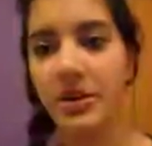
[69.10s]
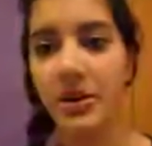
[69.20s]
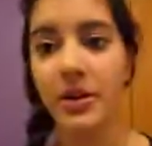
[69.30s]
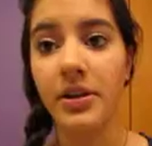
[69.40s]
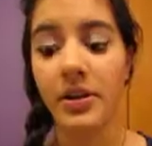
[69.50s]

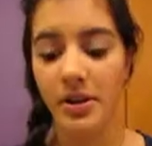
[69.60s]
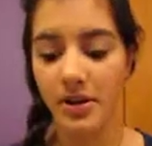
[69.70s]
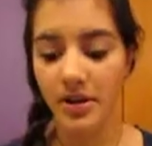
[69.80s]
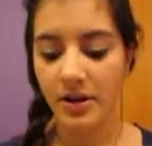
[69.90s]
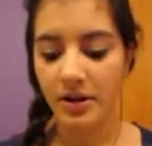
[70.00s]
longer.
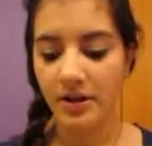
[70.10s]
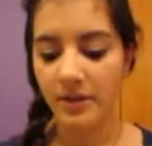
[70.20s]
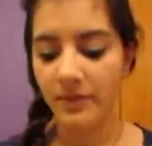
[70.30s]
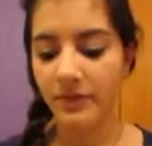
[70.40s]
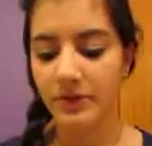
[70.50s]

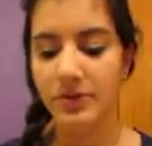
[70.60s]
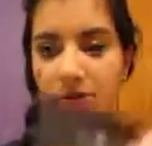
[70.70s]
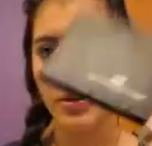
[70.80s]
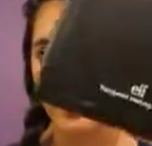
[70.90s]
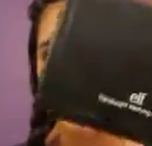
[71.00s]

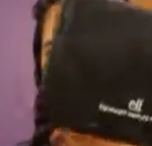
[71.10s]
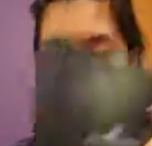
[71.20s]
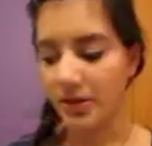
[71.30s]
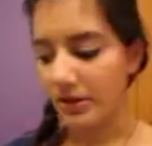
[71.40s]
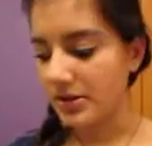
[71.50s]
So I
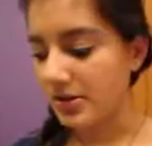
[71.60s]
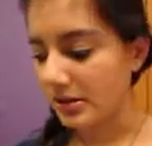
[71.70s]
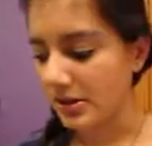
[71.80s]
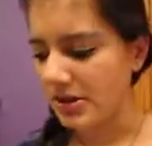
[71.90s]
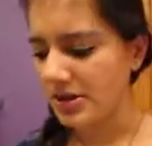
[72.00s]
really like this.
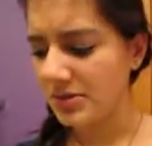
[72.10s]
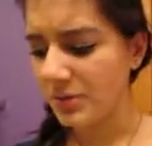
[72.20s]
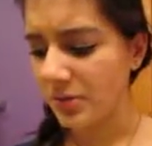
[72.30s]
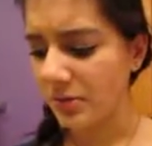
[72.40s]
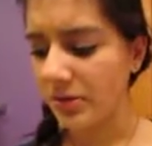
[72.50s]
And these
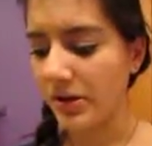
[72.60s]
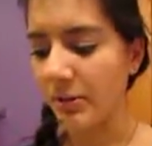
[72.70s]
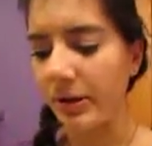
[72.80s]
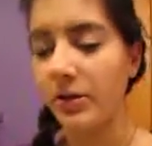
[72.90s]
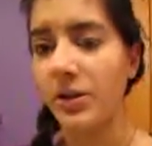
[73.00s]
were only
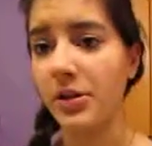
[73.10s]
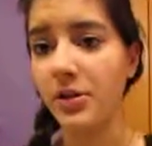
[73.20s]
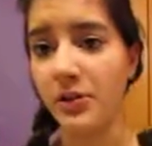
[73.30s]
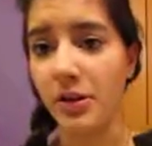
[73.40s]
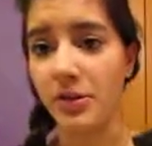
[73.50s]
about like
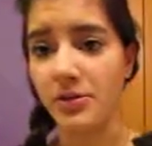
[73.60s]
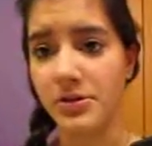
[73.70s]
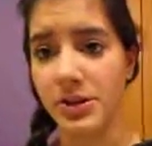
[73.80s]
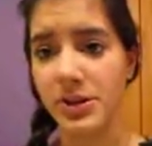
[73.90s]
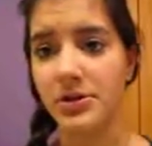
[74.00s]

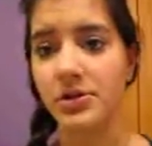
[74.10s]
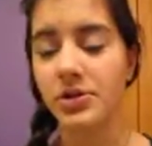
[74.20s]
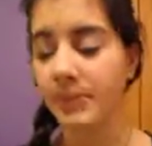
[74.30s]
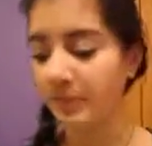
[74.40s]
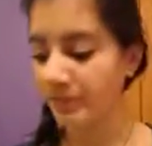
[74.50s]
$3
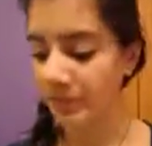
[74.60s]
each.